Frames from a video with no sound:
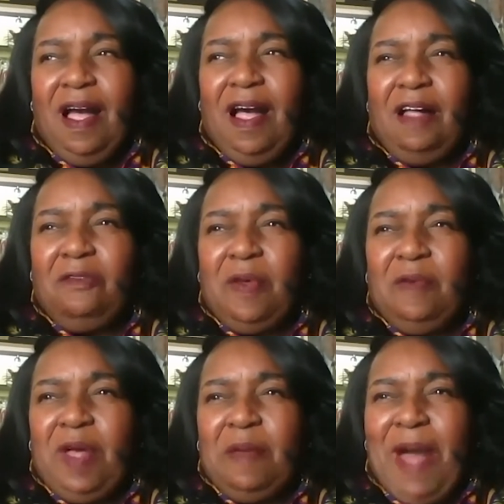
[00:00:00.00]
Uh,
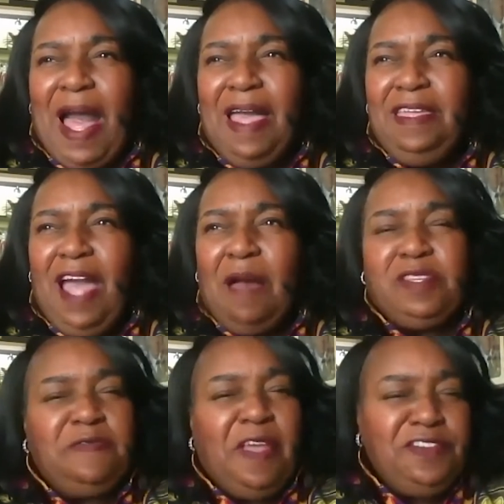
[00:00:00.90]
my
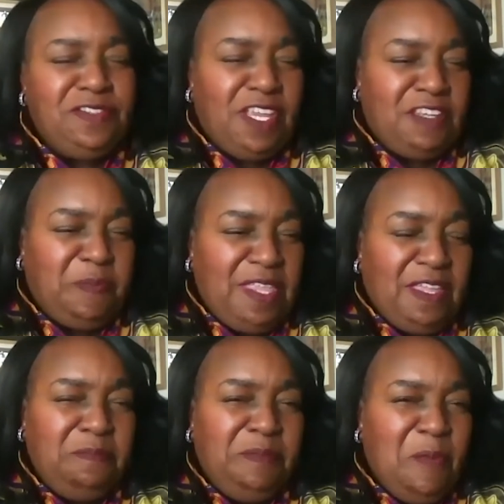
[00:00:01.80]
observation has
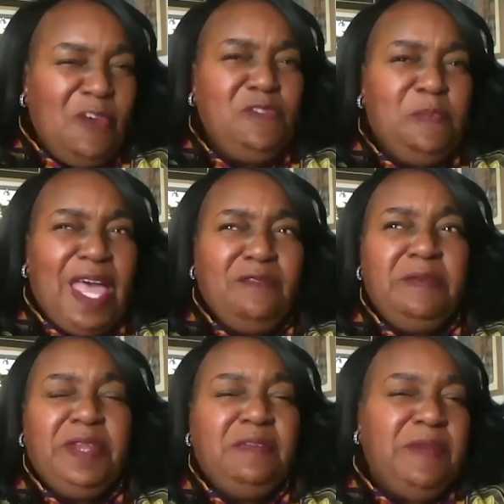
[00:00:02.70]
been that most Black
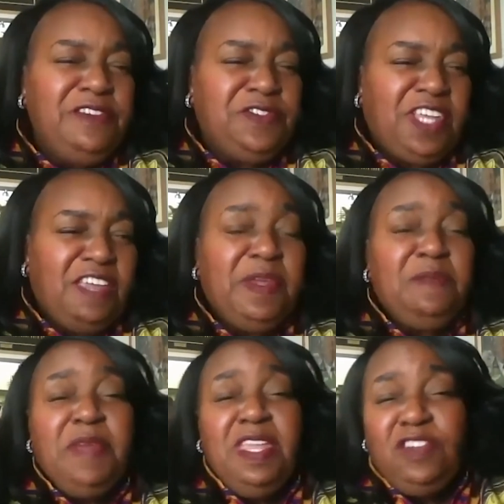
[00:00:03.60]
women in ministry have
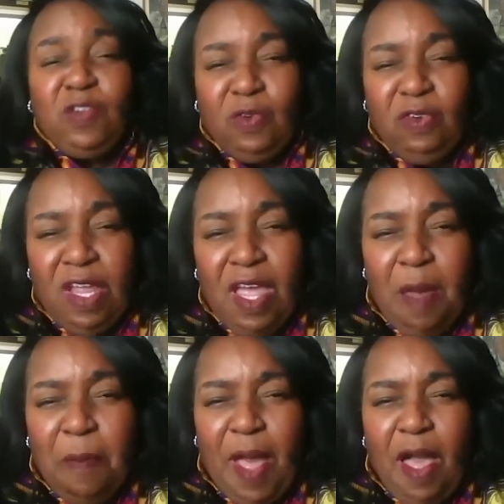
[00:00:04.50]
been mentored
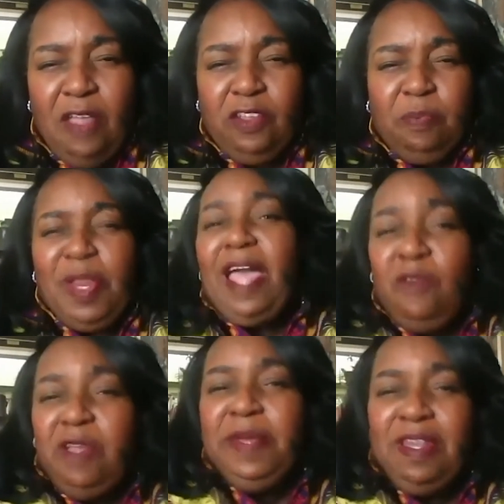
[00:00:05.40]
by other
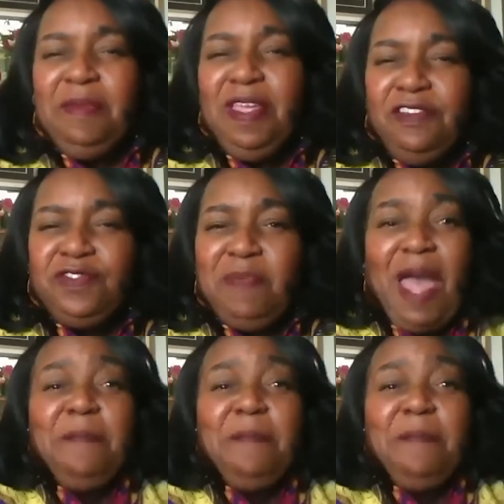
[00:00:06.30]
Black women in ministry.